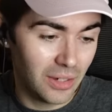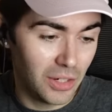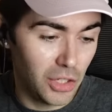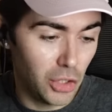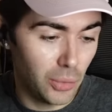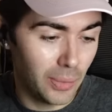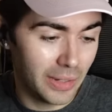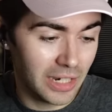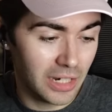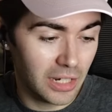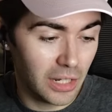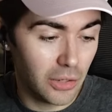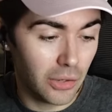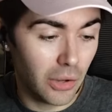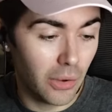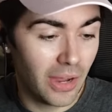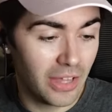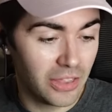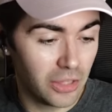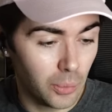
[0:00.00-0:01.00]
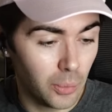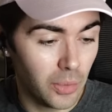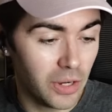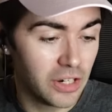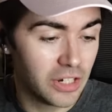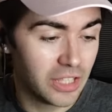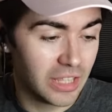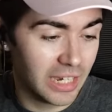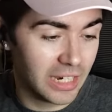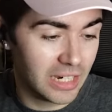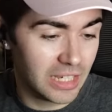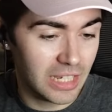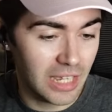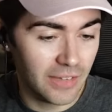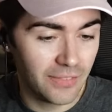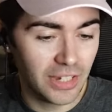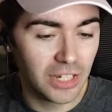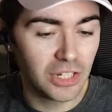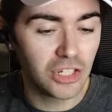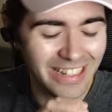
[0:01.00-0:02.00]
New Wicked logo and the word
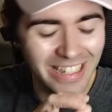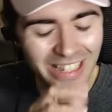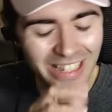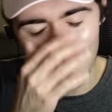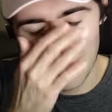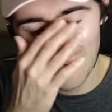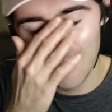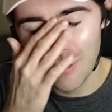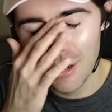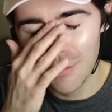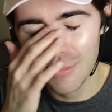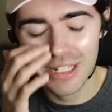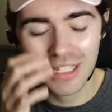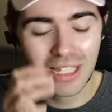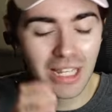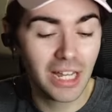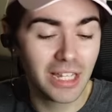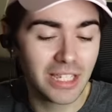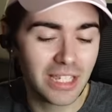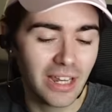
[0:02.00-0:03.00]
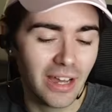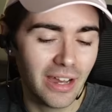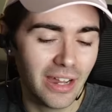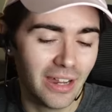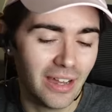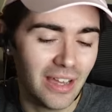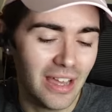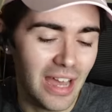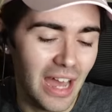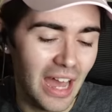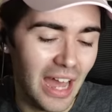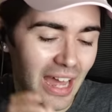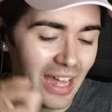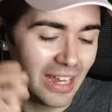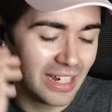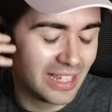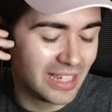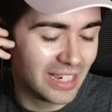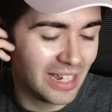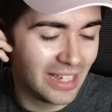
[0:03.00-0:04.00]
Thanksgiving. So many moments last night
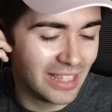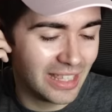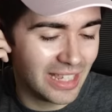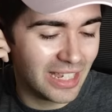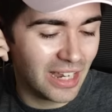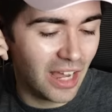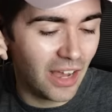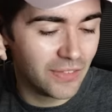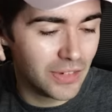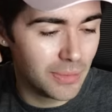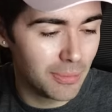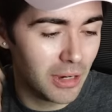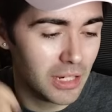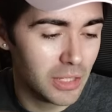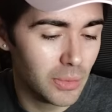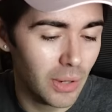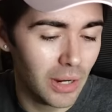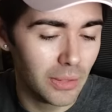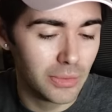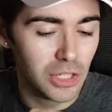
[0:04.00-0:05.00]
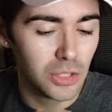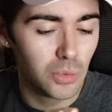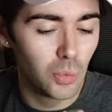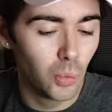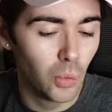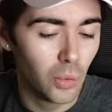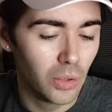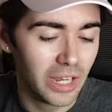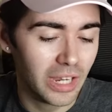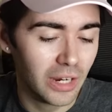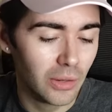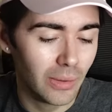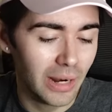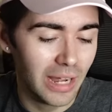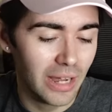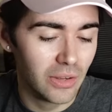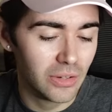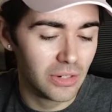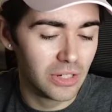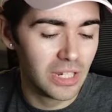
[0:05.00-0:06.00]
at this after party where I was just walking
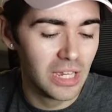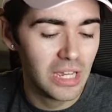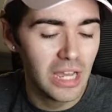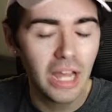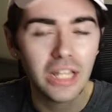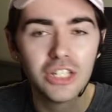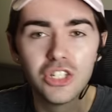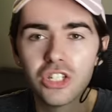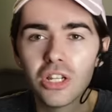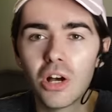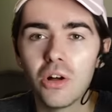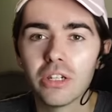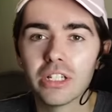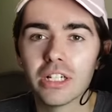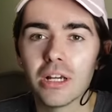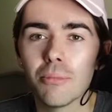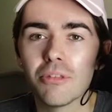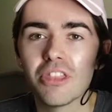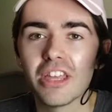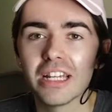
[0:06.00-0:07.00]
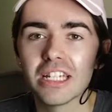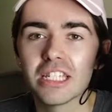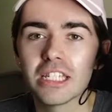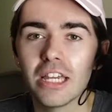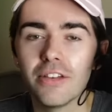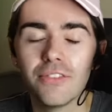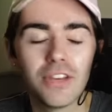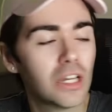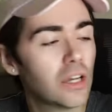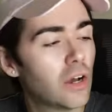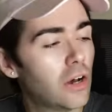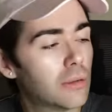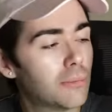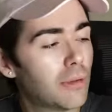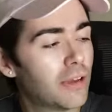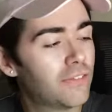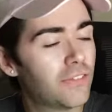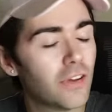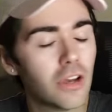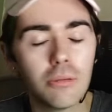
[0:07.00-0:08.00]
around, just holding up Thanksgiving on
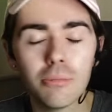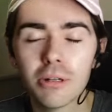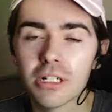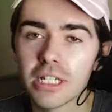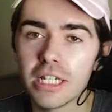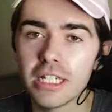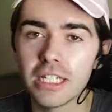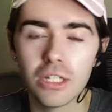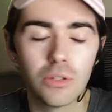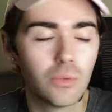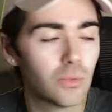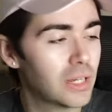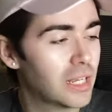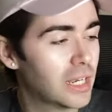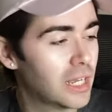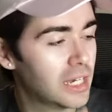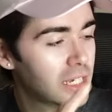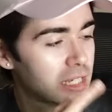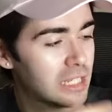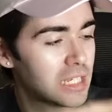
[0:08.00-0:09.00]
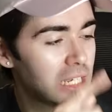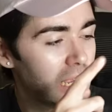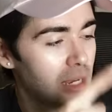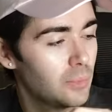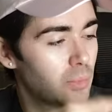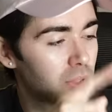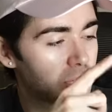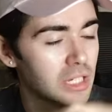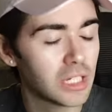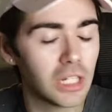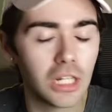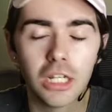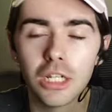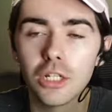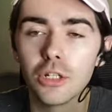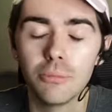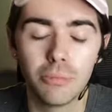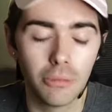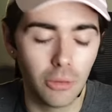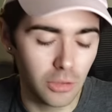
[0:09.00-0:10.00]
my phone because I didn't realize it wasn't going to
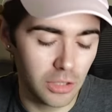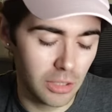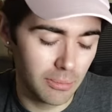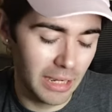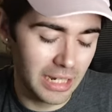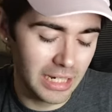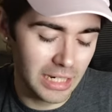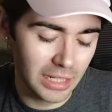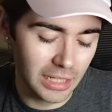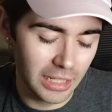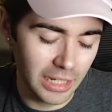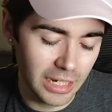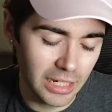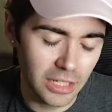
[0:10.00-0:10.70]
loop automatically.